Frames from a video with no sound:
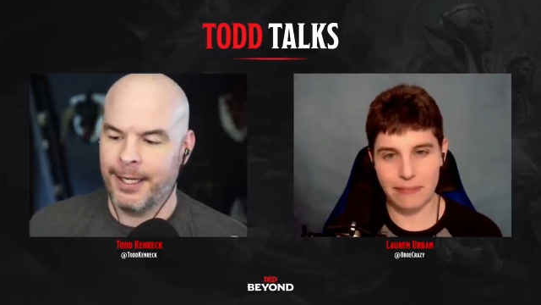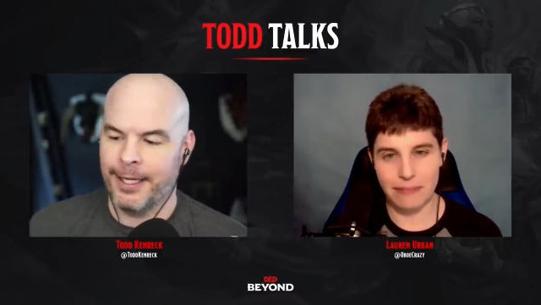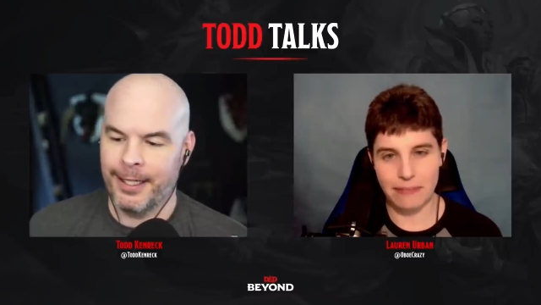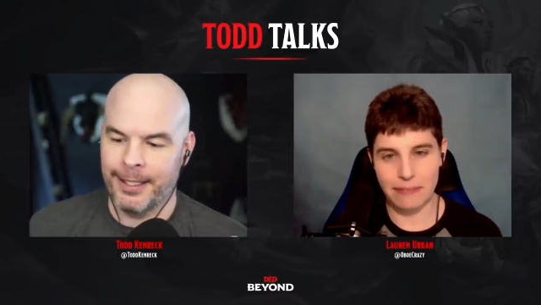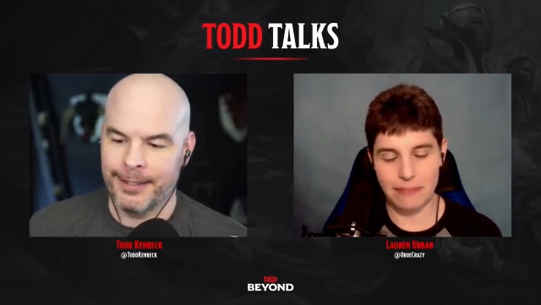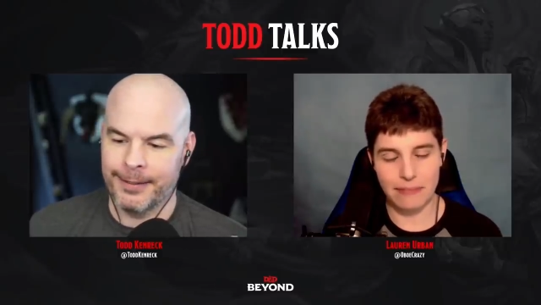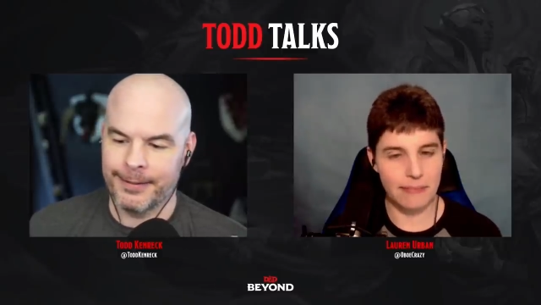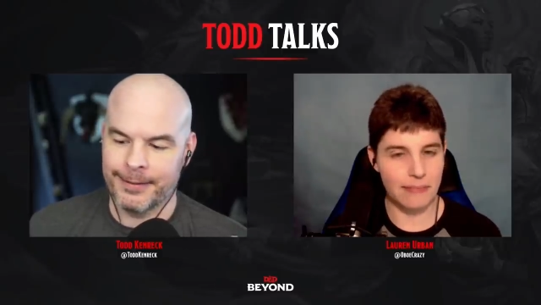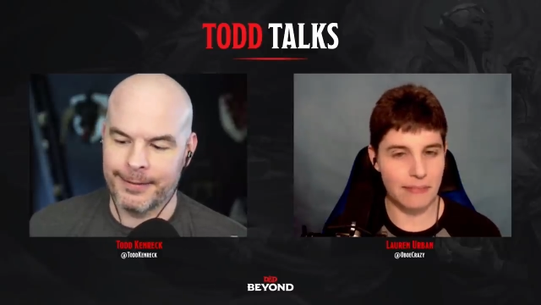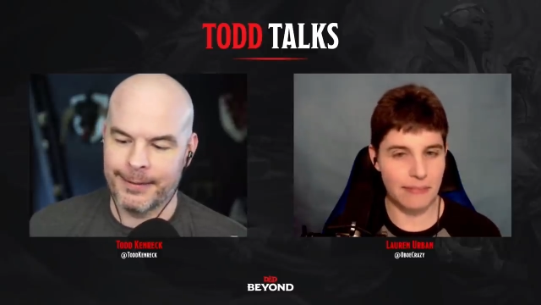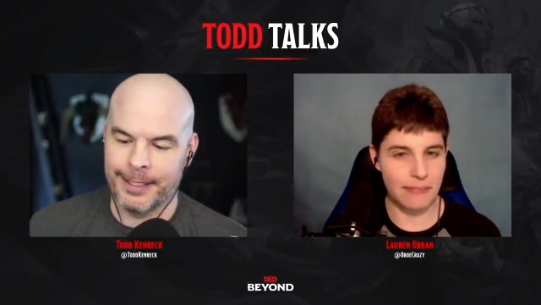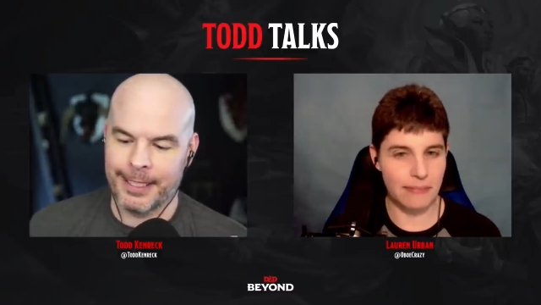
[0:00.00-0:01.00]
Speaker 1: Uh,
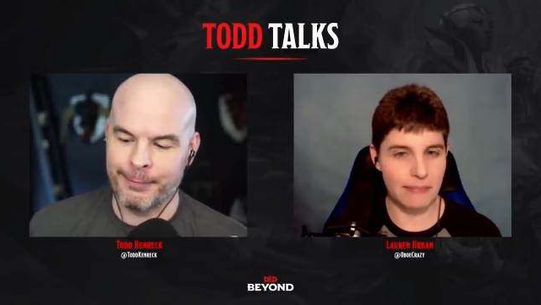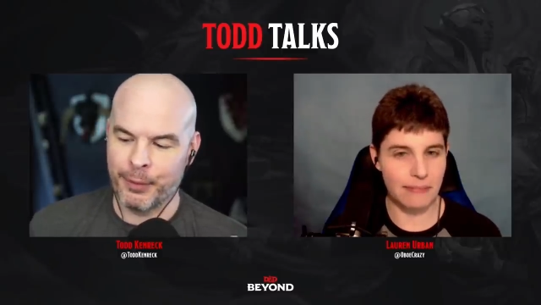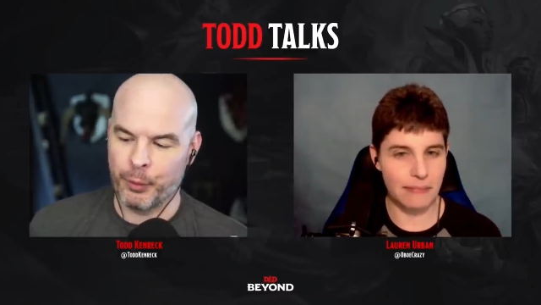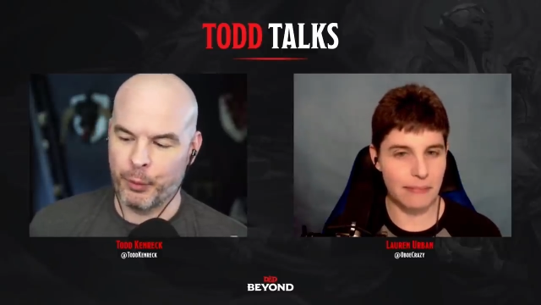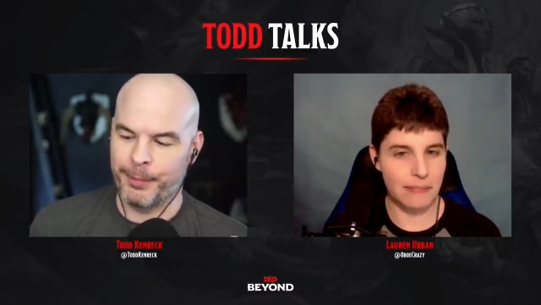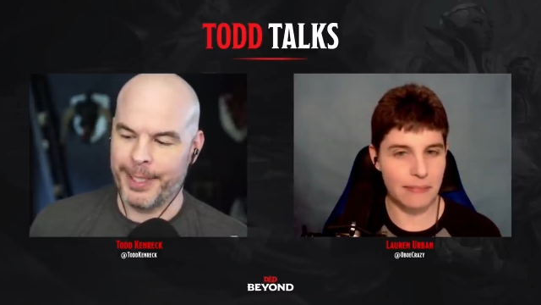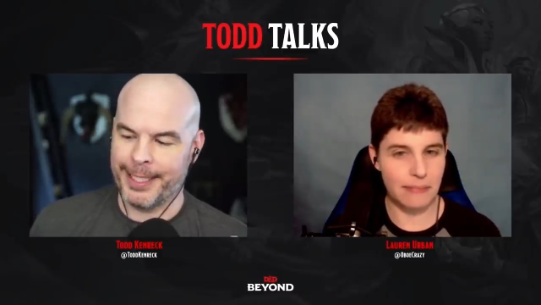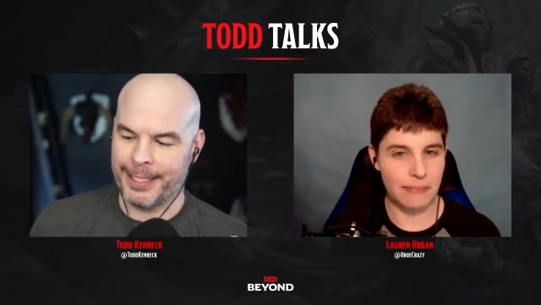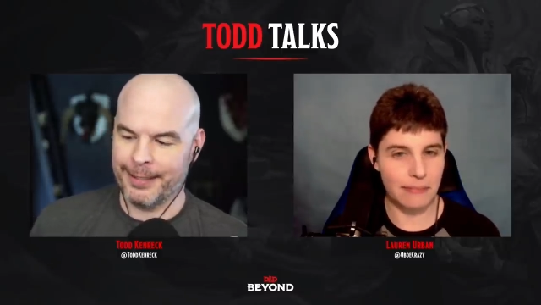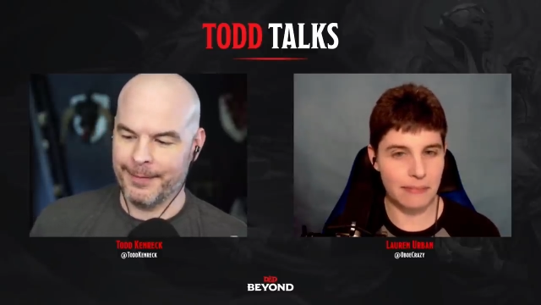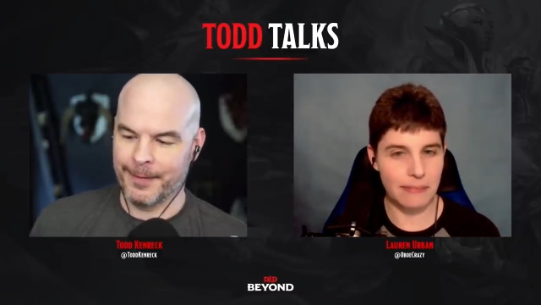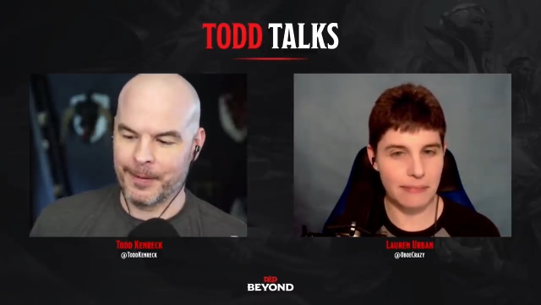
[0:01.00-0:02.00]
a gimbal will make
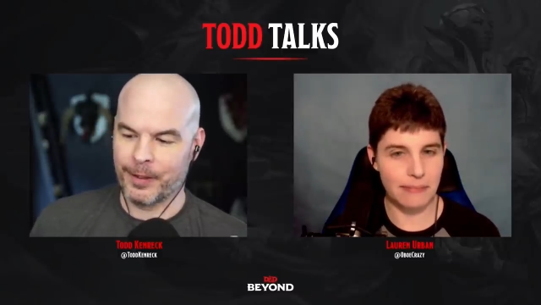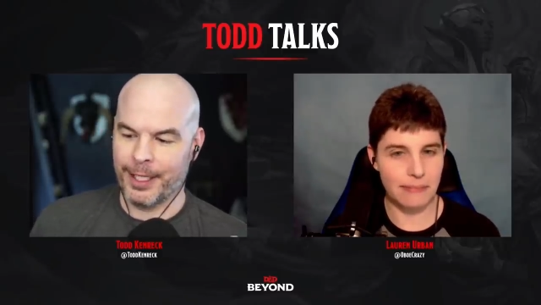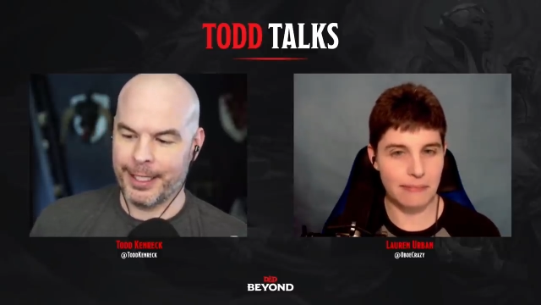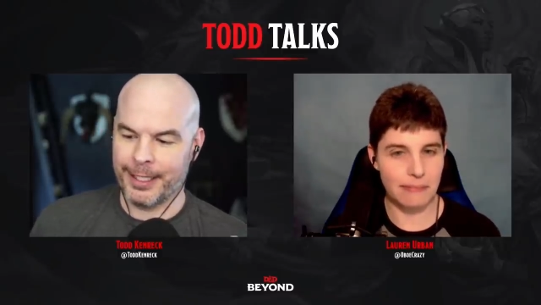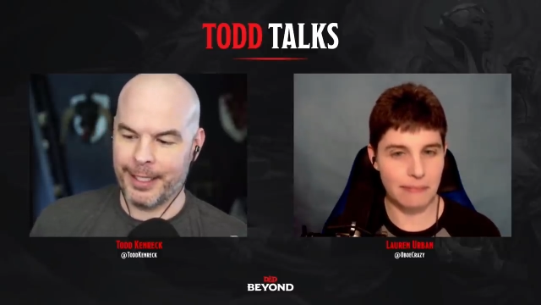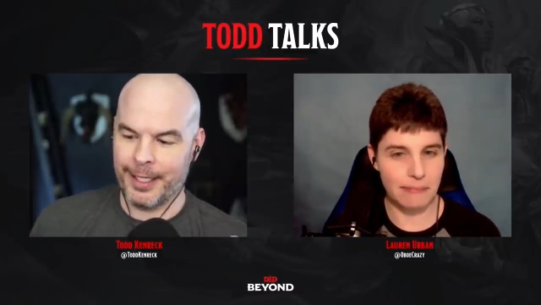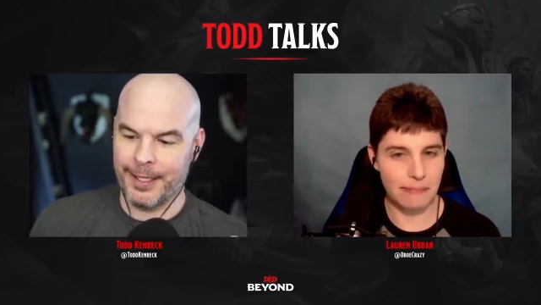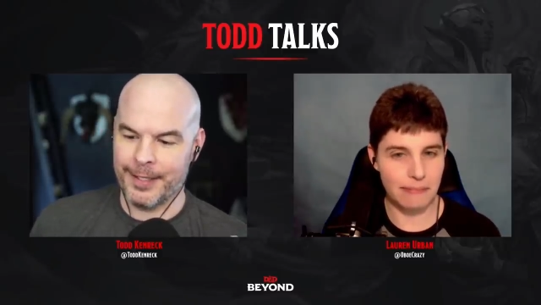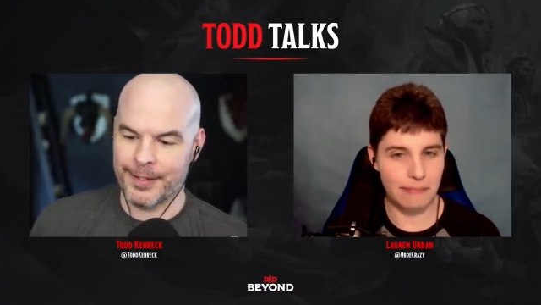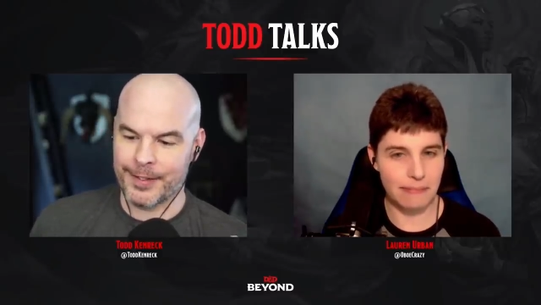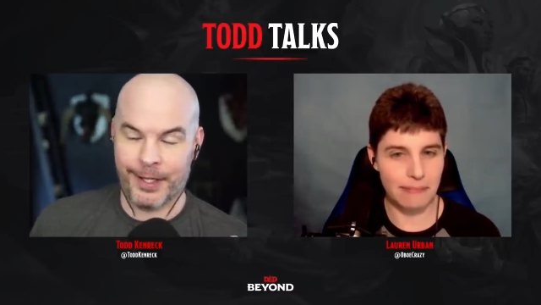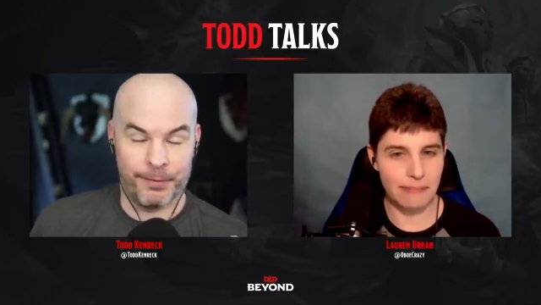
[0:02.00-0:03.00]
it look like it
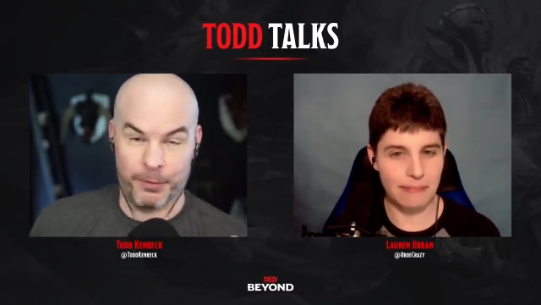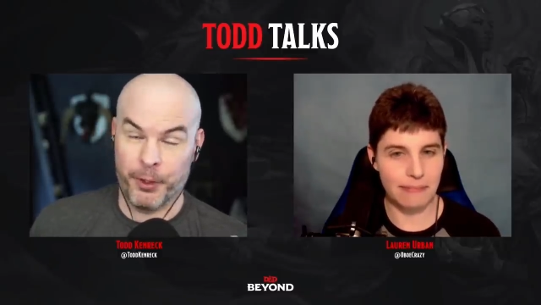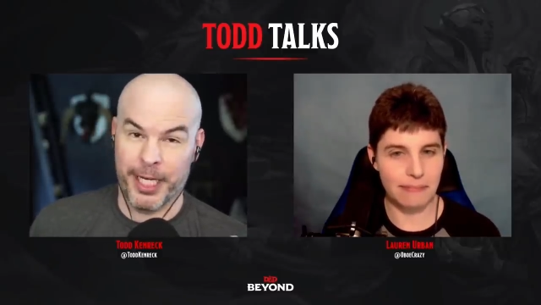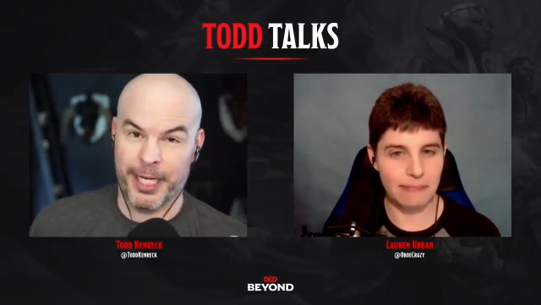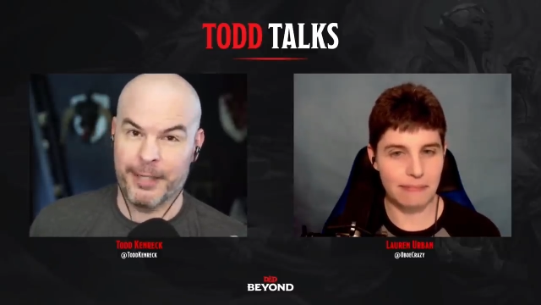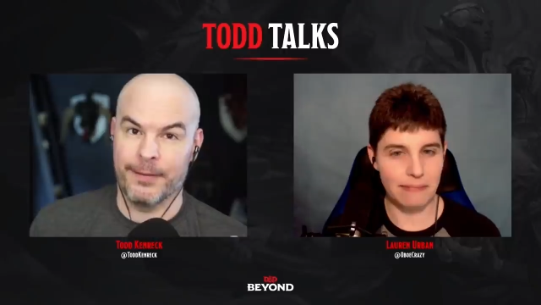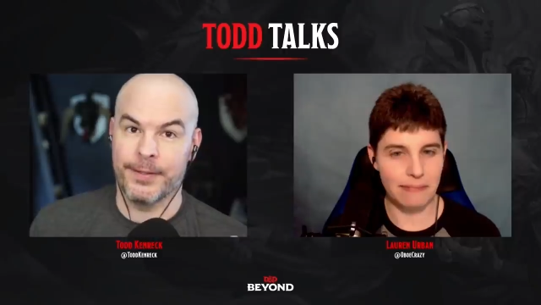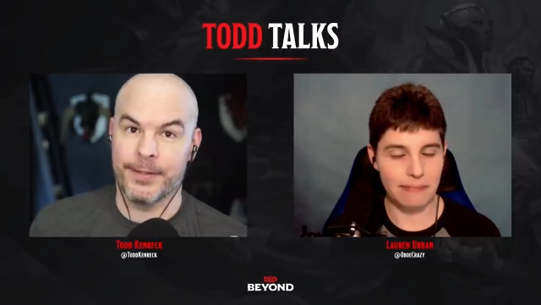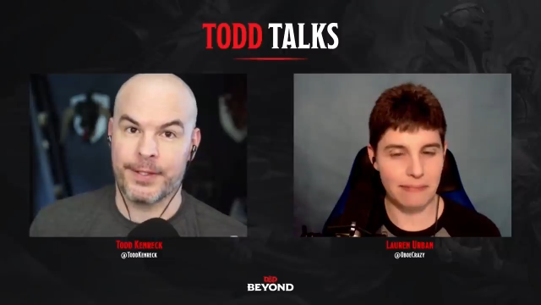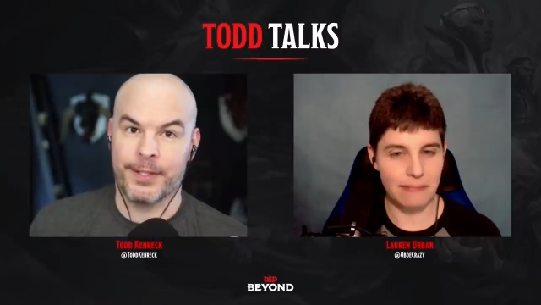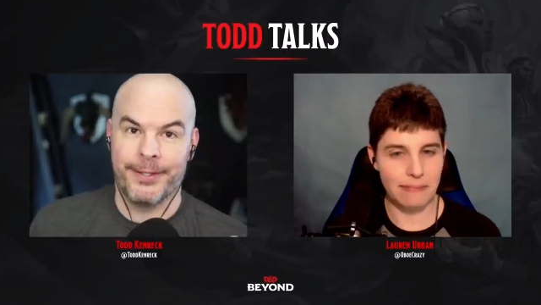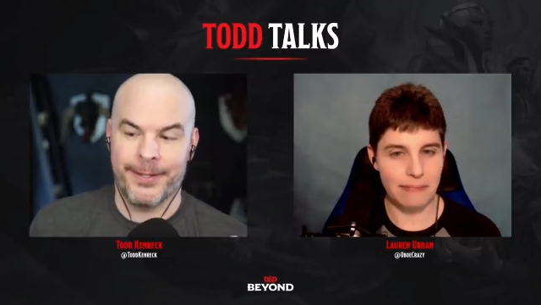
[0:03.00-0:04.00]
is on
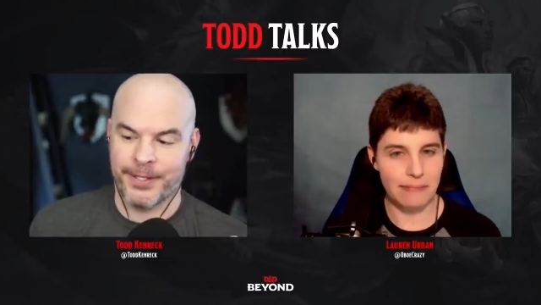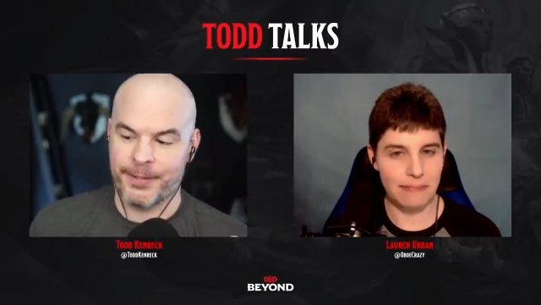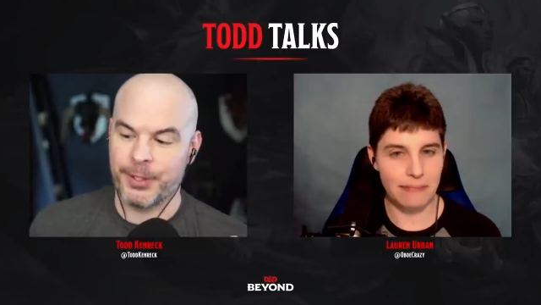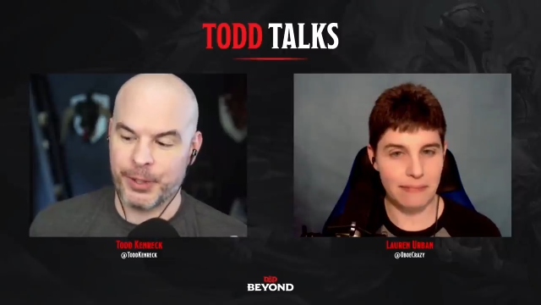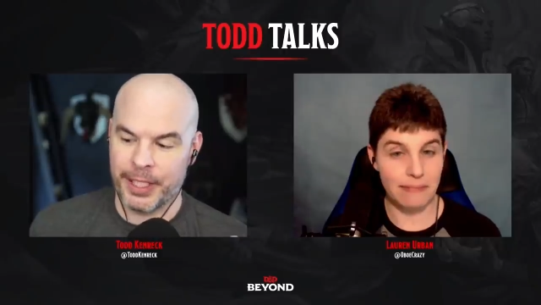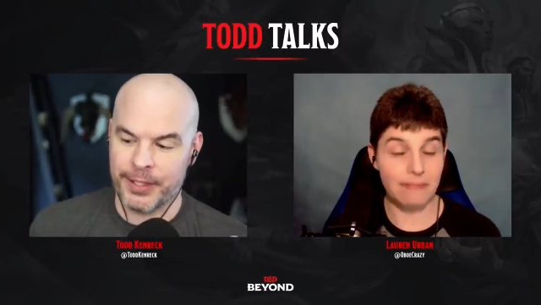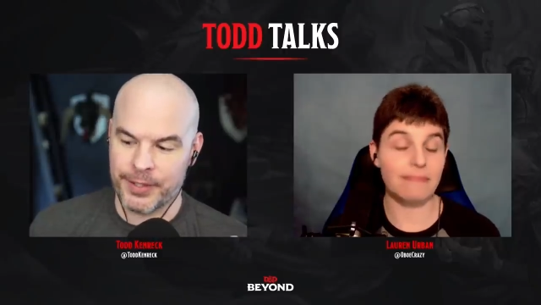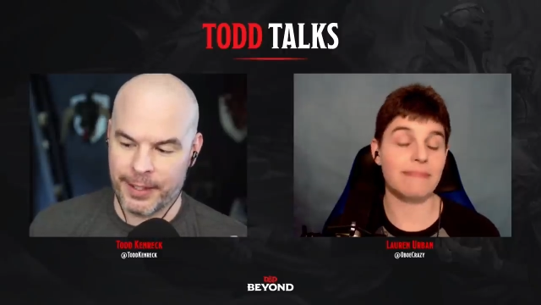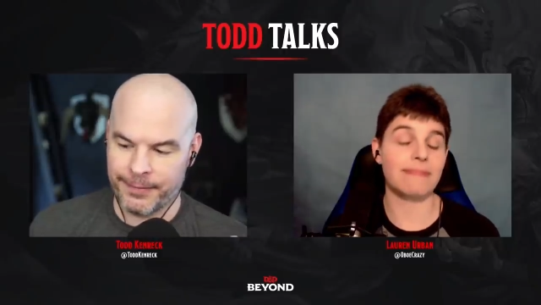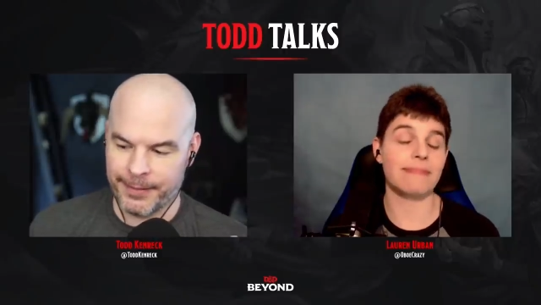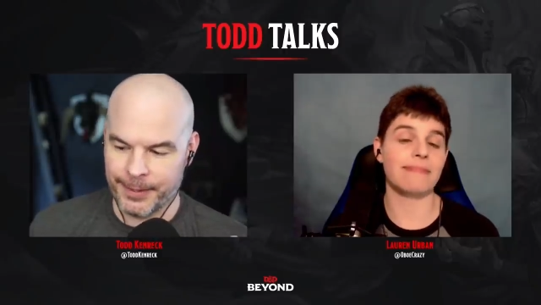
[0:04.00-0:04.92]
rails, especially a cell mm.